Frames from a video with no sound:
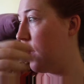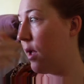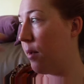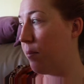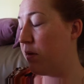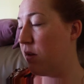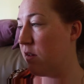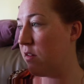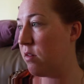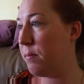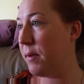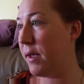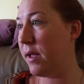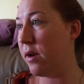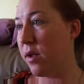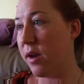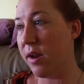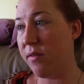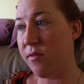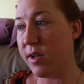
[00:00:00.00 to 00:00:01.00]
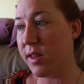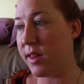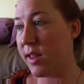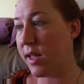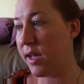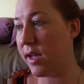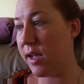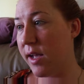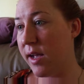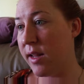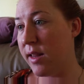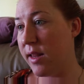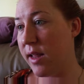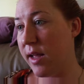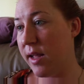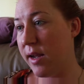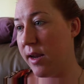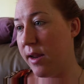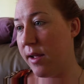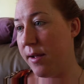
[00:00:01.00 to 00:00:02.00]
up to speed on everything, and
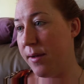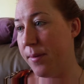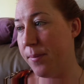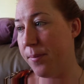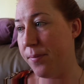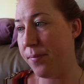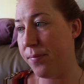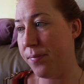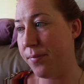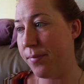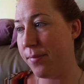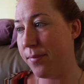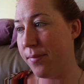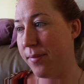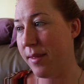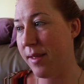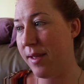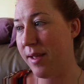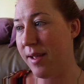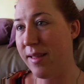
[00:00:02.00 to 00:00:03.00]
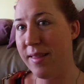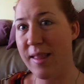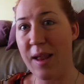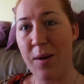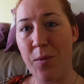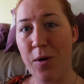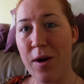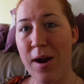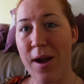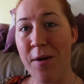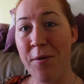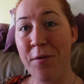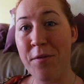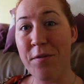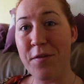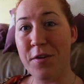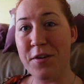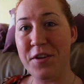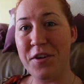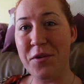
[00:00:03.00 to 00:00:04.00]
then um, then we're out
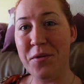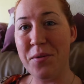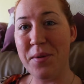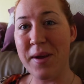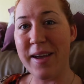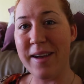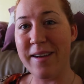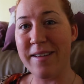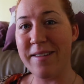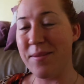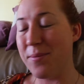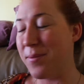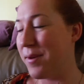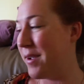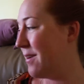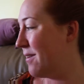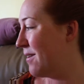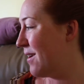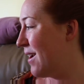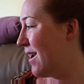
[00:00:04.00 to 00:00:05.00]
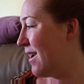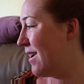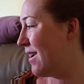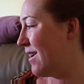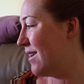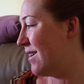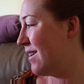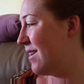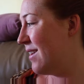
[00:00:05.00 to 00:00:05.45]
for two weeks. We're uh,